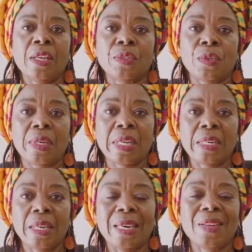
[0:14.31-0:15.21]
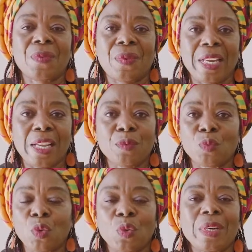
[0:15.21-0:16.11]
so that the
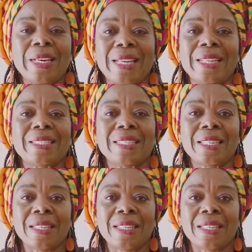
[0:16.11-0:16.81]
flames will not get